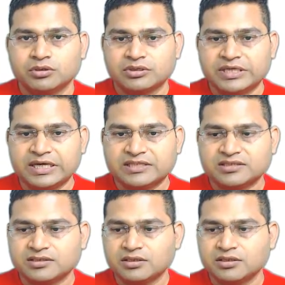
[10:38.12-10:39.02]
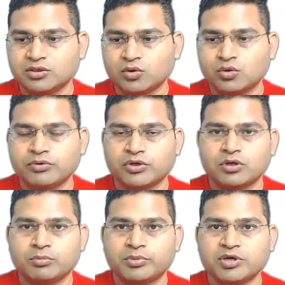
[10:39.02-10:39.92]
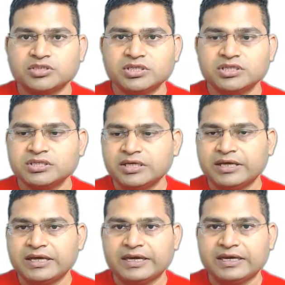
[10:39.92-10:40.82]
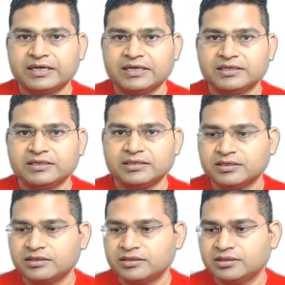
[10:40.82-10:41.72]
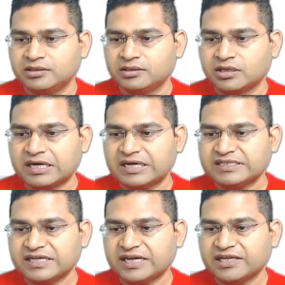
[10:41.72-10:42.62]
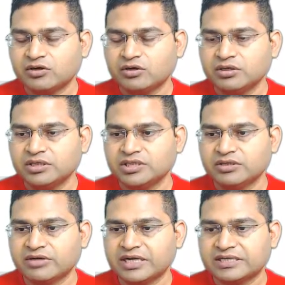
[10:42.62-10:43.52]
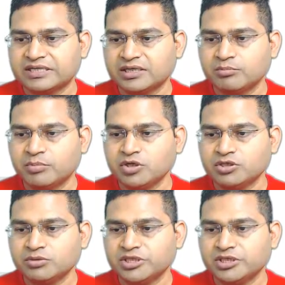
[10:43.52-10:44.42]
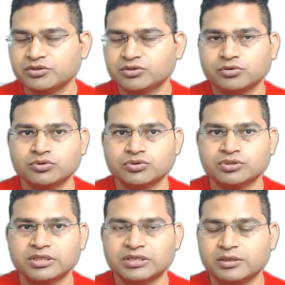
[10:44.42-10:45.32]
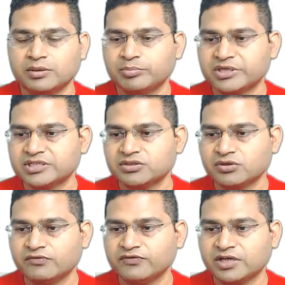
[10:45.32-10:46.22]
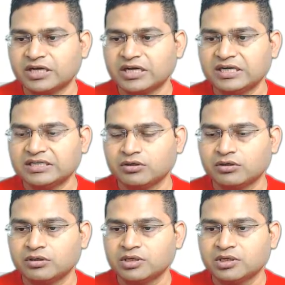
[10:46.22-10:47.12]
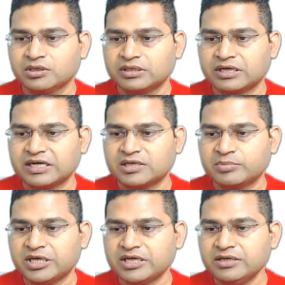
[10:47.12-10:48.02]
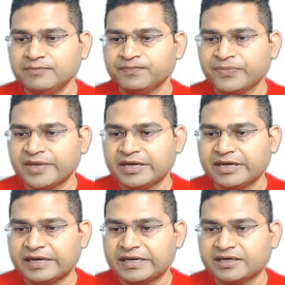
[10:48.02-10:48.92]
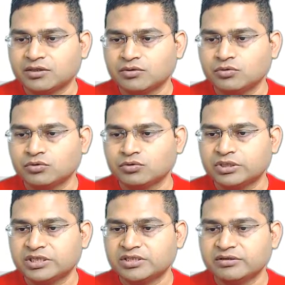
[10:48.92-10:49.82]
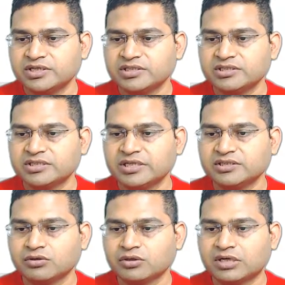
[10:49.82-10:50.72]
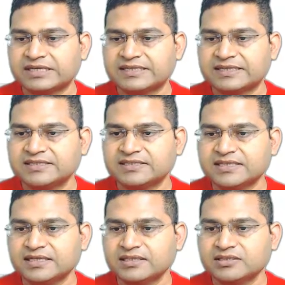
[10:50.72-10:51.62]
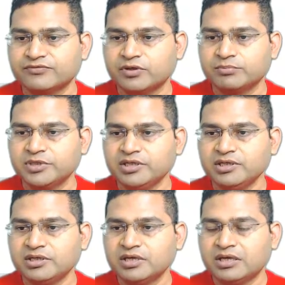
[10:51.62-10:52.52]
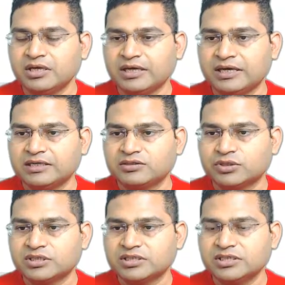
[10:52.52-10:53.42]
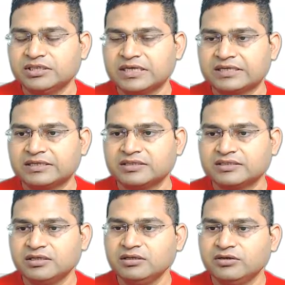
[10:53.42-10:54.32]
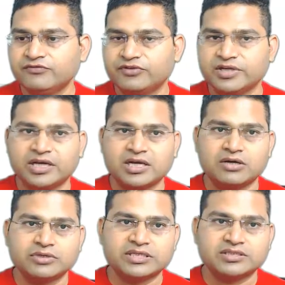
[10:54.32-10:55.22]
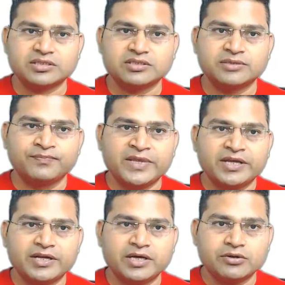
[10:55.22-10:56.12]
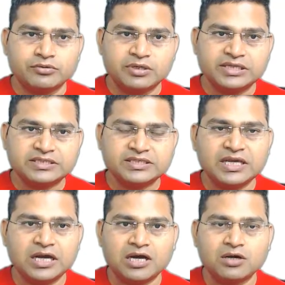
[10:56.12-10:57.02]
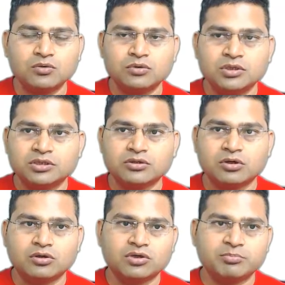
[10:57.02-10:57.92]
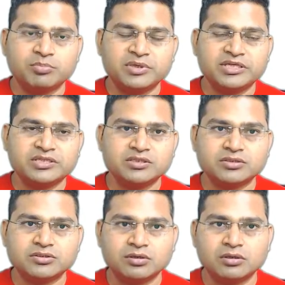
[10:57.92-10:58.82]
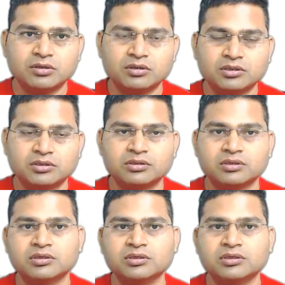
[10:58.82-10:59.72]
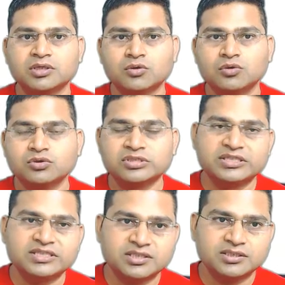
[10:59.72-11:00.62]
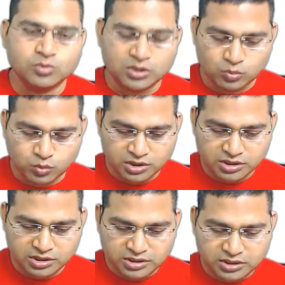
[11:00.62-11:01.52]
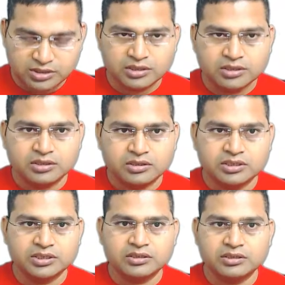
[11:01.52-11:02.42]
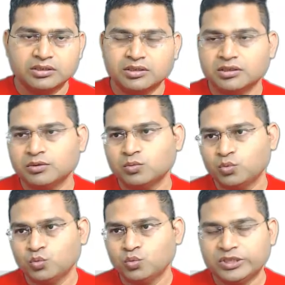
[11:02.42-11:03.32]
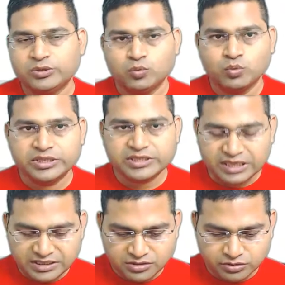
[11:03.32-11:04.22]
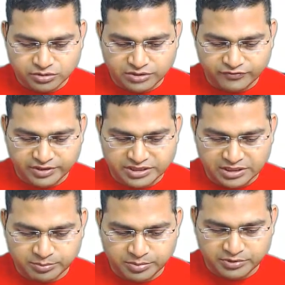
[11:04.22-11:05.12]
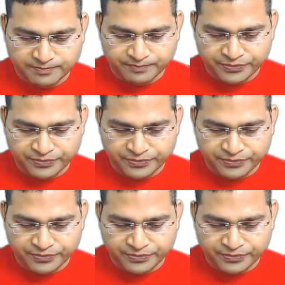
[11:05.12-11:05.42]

that's the overall process, and the Kite icon in the right hand bottom here shows the presence of the Kite or the Kite plugin, and I can go to the integration settings or Kite engine settings from here, and you can see that it is a free account as such. Now let's see how the auto completions or the code suggestions will work in uh, with with Kite. So say for example,